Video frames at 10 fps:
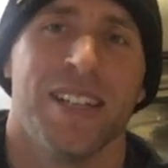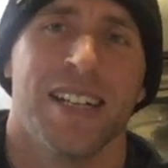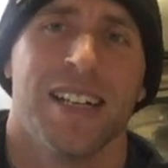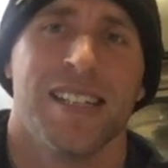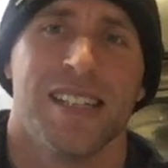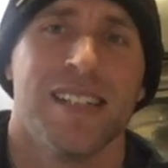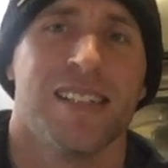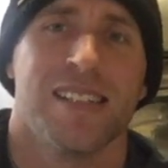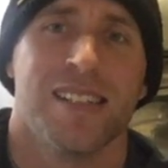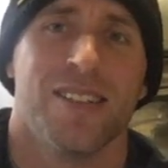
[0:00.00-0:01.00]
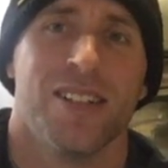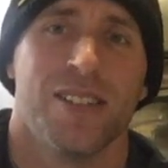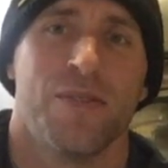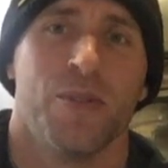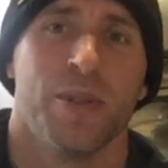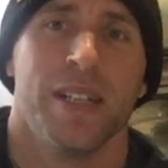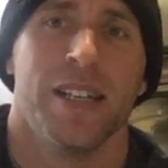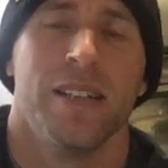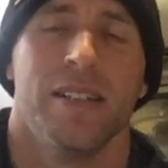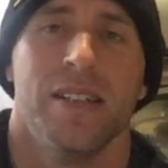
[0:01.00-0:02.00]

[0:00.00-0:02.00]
that guy says it's a full day.